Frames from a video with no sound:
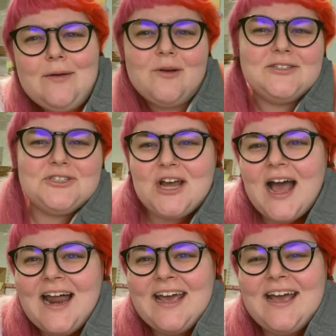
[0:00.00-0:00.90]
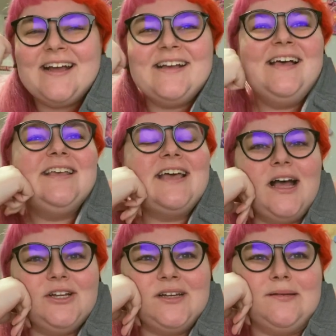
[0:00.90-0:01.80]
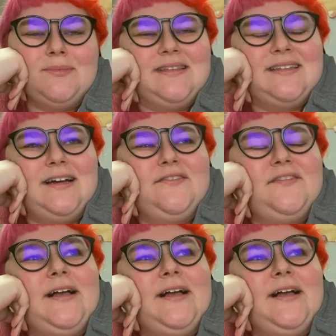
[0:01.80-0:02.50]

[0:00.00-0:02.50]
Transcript: We're always chatting, catching up and stuff.